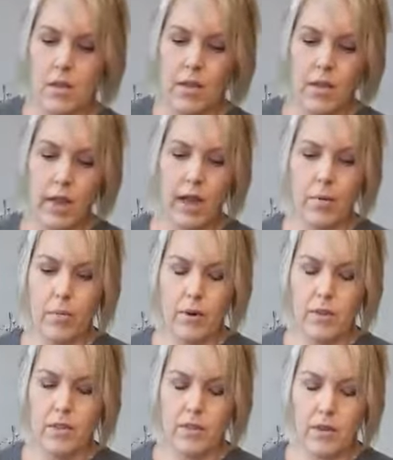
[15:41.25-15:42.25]
That
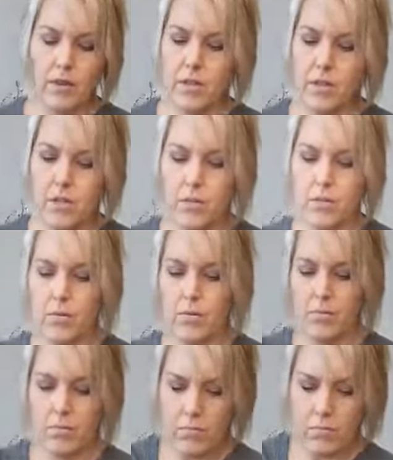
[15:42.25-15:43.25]
works in there too.
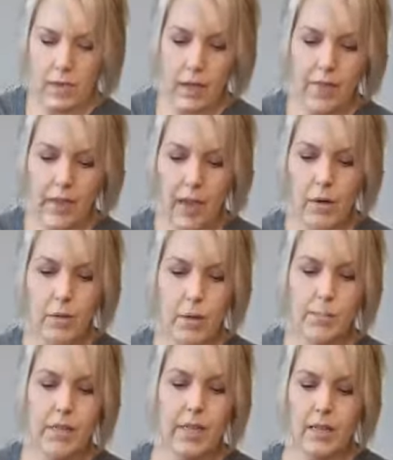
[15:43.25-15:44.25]
And that
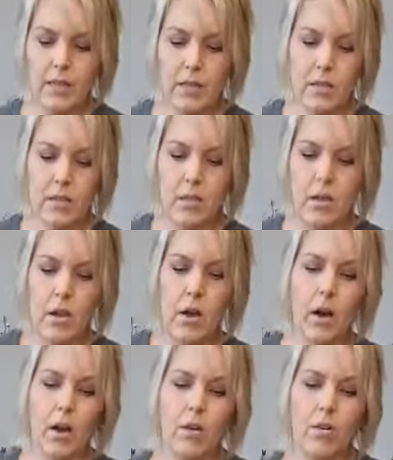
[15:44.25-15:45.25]
repeats
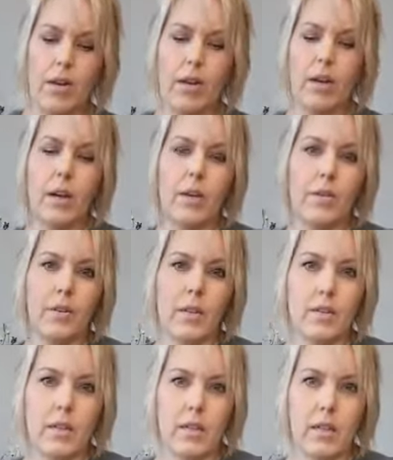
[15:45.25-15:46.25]
our green color,
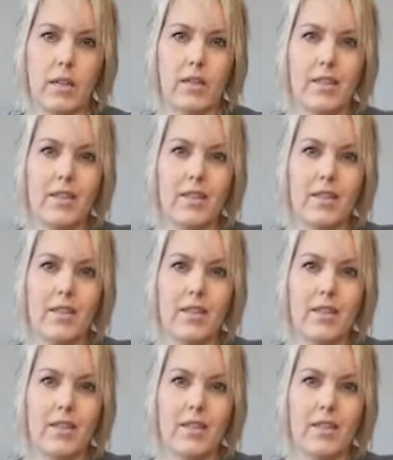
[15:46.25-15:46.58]
doesn't it?